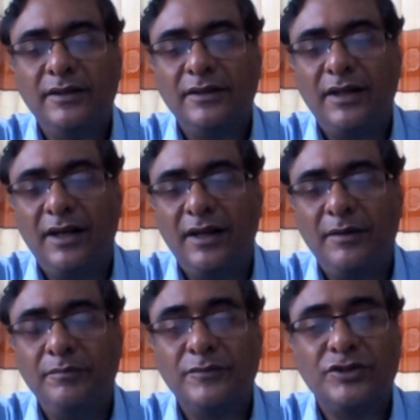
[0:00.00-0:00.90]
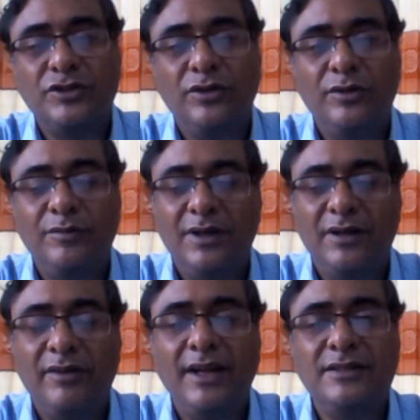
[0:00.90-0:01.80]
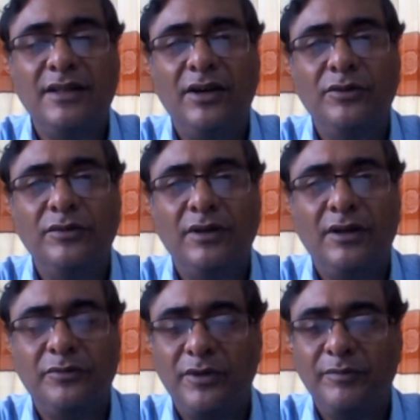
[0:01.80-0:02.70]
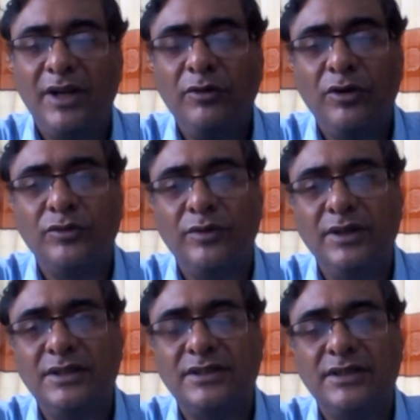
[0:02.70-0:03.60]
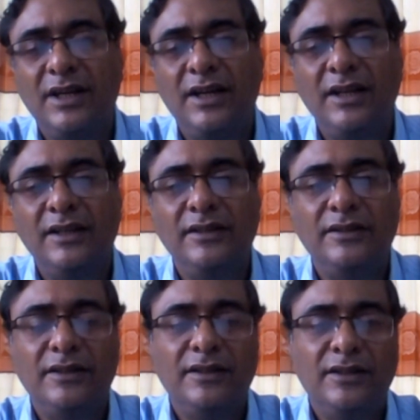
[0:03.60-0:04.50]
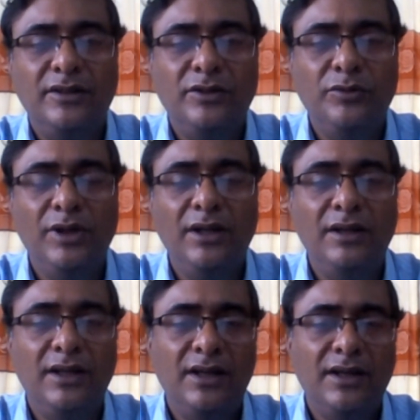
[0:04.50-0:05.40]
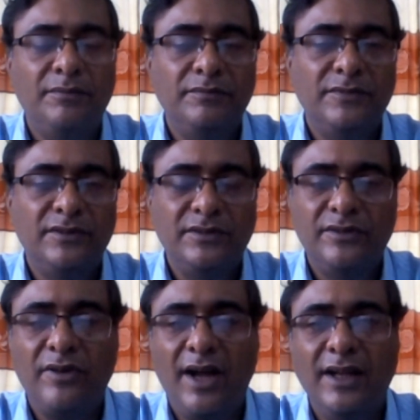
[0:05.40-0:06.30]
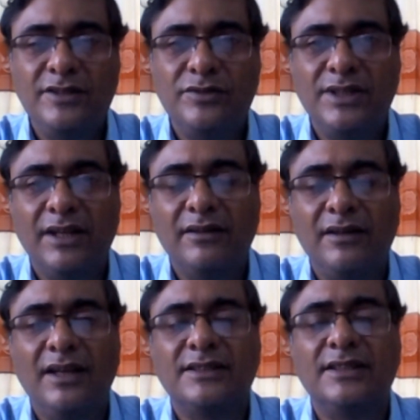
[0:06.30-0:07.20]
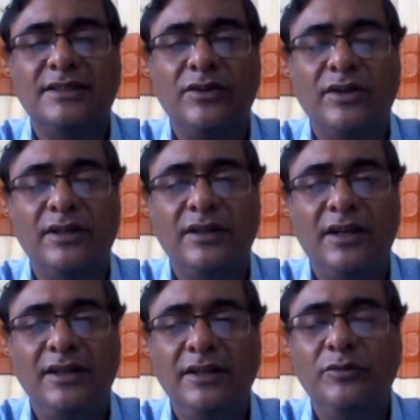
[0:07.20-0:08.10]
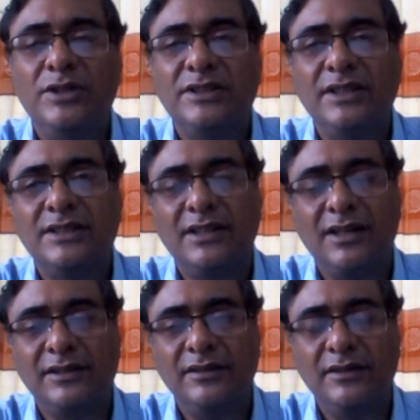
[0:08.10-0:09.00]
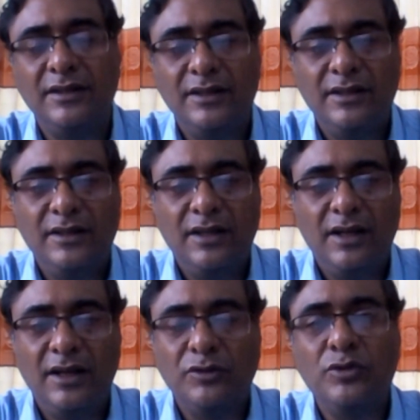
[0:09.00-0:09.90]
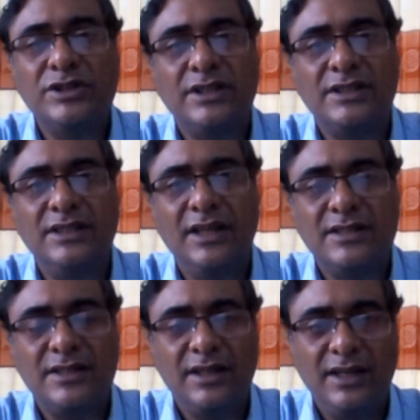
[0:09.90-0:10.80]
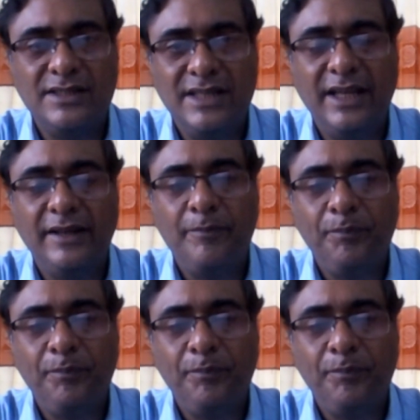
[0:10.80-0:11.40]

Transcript: Right now, from now onwards, I will try to take classes on linguistics and other courses that I take.